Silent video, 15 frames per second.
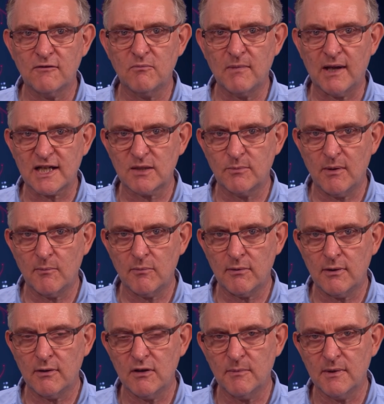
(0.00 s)
of maximum
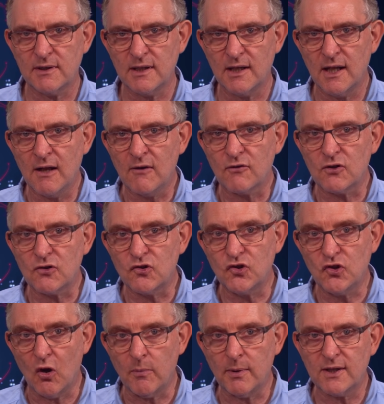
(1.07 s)
employment. The
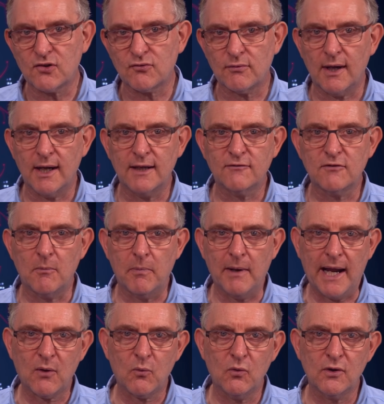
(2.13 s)
jobless rate for
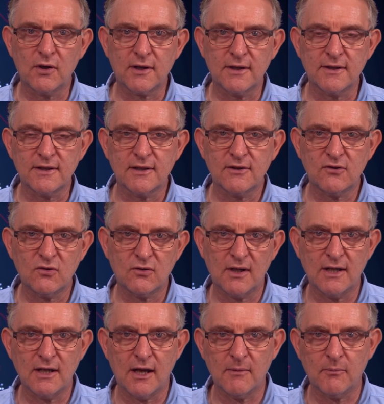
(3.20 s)
black workers stood
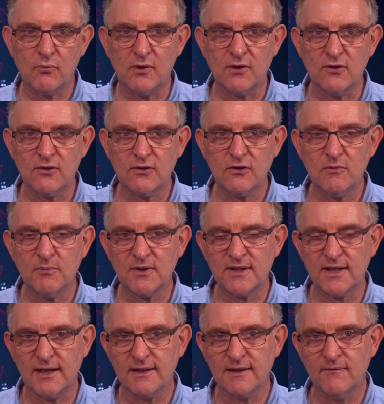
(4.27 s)
at
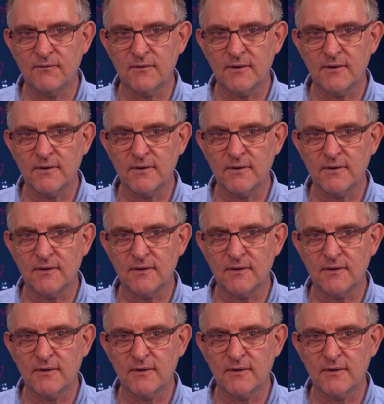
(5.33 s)
9.2%,